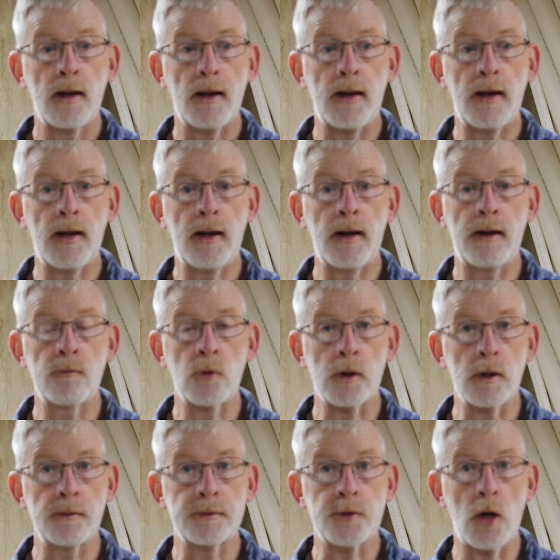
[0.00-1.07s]
and we're
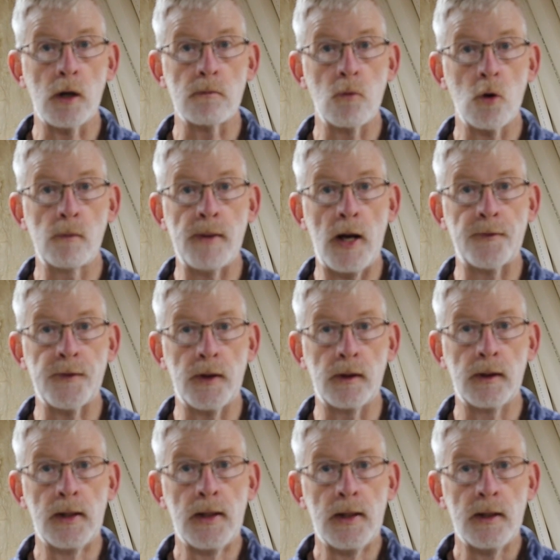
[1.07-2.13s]
going to talk more about
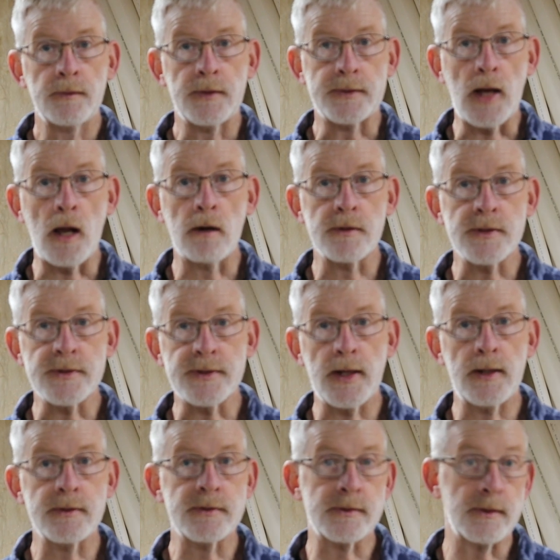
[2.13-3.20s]
the dollars and
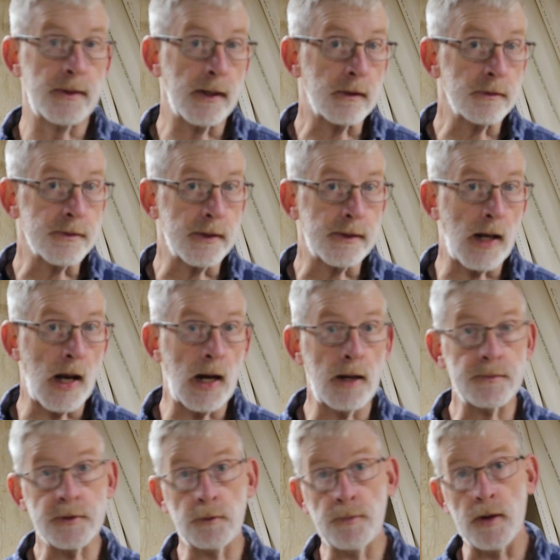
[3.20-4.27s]
cents, the nickels and
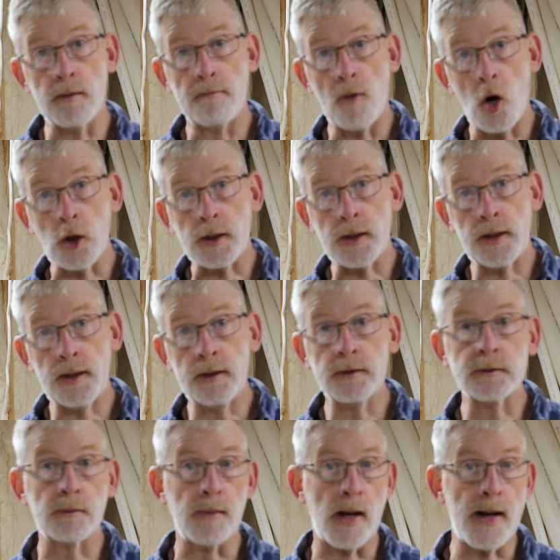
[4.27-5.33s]
dimes, a little bit of marketing,
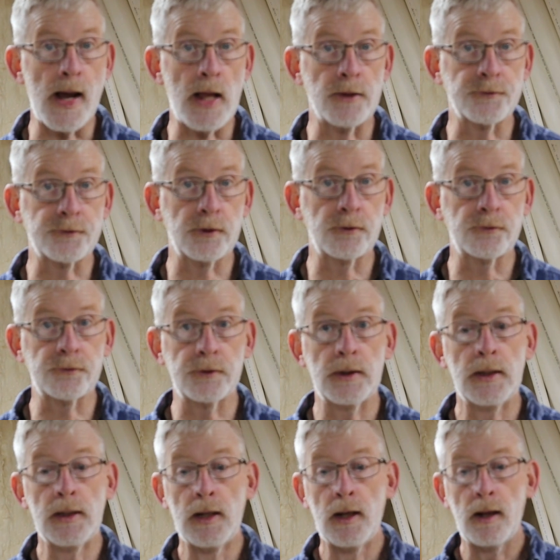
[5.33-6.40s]
some analysis,
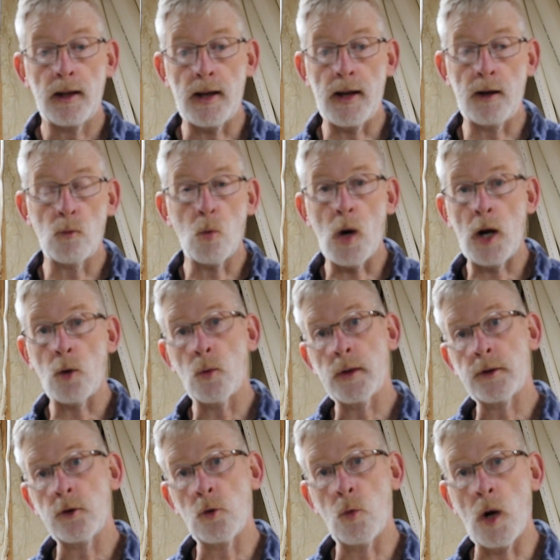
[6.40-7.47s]
and why we
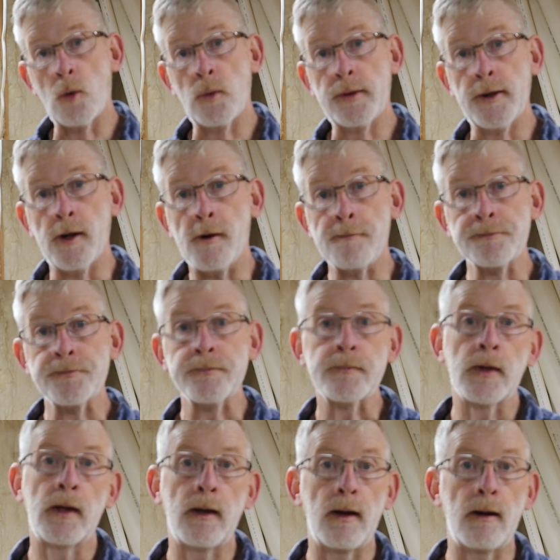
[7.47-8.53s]
do what we do.
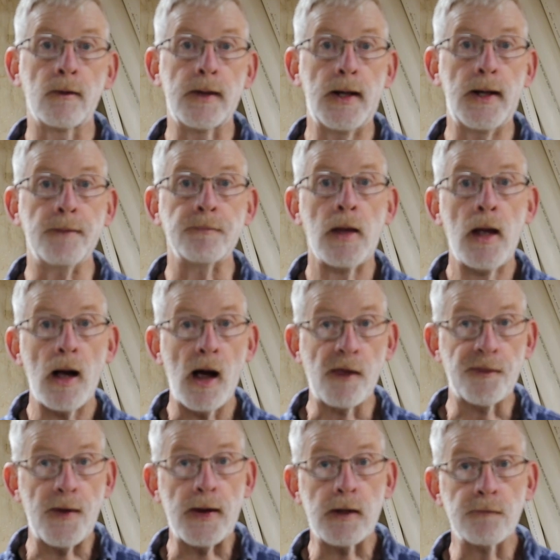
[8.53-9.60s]
Okay, I
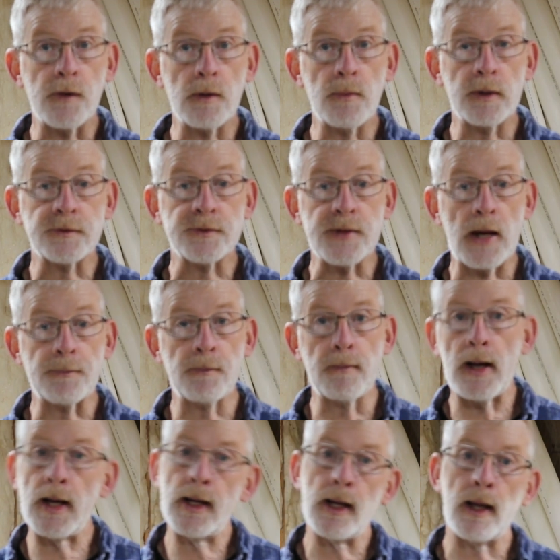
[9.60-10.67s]
thank you very much for stopping
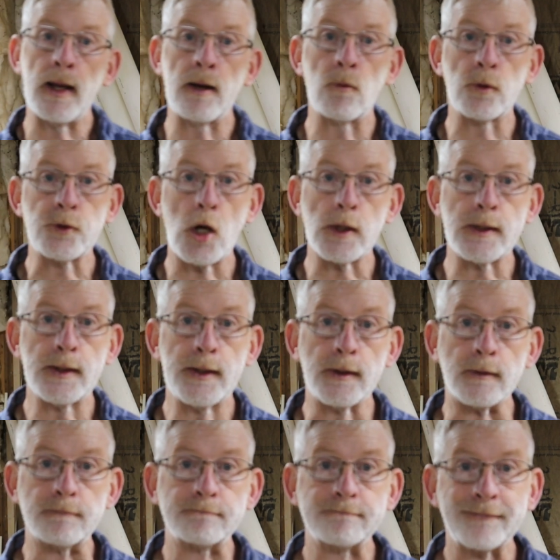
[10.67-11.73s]
by, and we'll talk to you
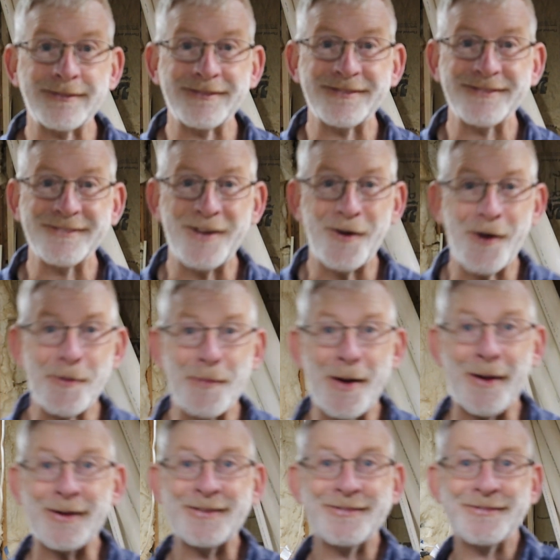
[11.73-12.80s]
later. All right, bye.